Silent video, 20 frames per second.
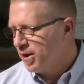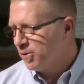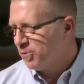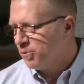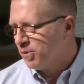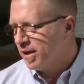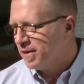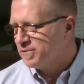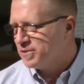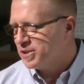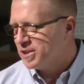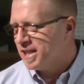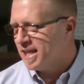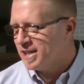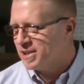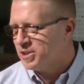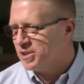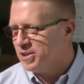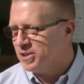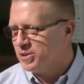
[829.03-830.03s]
a rough
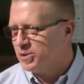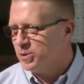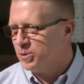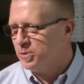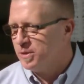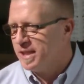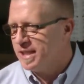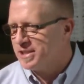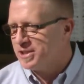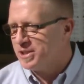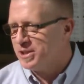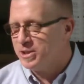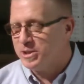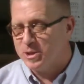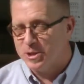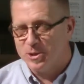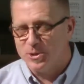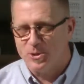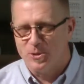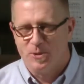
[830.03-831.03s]
section to listen
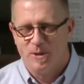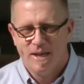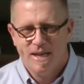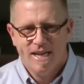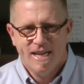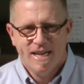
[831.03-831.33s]
to